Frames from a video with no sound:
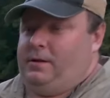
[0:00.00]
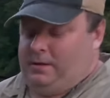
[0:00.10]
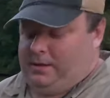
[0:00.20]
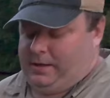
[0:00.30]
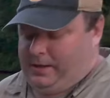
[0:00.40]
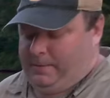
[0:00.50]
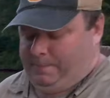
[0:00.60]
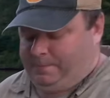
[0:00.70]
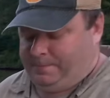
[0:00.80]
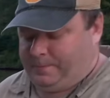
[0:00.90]
But
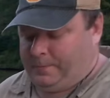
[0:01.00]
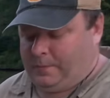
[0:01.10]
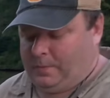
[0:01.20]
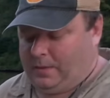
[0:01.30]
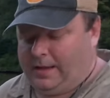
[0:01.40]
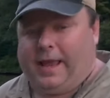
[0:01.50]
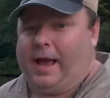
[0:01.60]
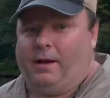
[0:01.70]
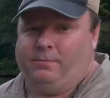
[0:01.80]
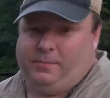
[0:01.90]
um,
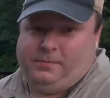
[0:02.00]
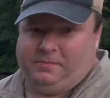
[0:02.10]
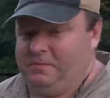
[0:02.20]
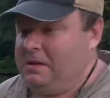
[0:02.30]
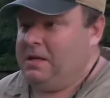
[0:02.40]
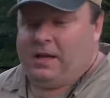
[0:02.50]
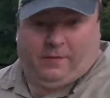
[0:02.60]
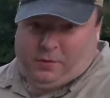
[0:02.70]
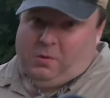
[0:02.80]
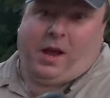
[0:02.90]
yeah,
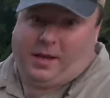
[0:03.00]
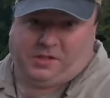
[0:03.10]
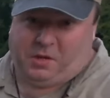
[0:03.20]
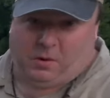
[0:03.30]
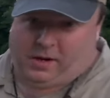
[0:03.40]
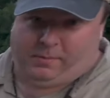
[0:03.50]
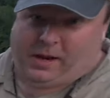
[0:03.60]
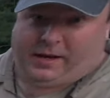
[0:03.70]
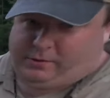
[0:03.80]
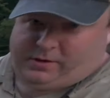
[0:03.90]
if you guys know
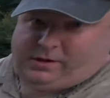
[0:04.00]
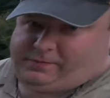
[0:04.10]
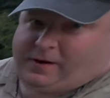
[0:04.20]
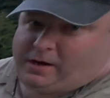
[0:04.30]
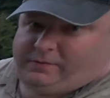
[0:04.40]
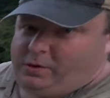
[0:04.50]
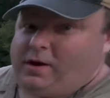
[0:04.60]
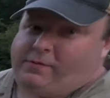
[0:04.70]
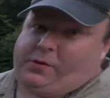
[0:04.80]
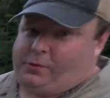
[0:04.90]
anybody or if any of you
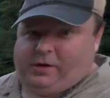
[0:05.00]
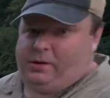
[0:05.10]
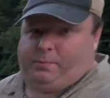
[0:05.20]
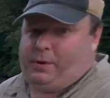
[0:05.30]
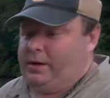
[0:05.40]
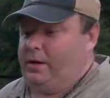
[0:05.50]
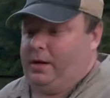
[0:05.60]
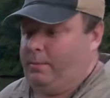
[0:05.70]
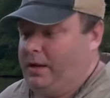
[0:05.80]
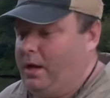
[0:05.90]
have a 3D printer,
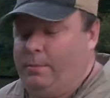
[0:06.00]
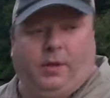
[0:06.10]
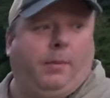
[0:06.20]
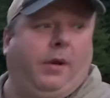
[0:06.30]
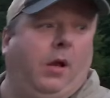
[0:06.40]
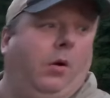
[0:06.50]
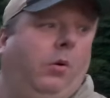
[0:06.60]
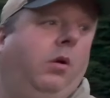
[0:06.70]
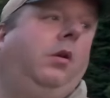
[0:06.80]
hit me up and let me know.